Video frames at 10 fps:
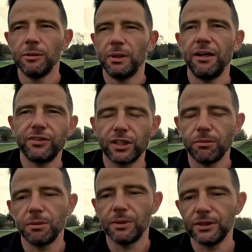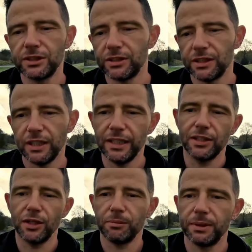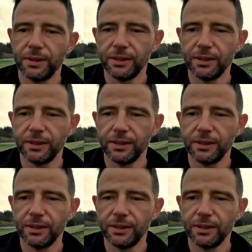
but after a couple of months I ended up